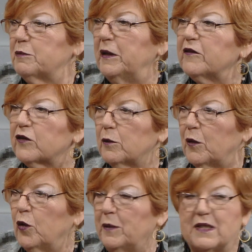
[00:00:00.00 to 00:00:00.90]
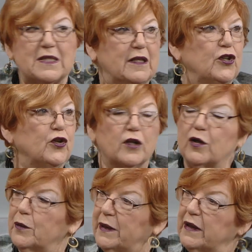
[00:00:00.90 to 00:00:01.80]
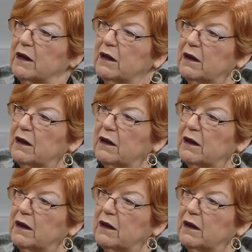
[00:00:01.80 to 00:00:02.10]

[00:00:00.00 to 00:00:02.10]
pivotal moments in your career.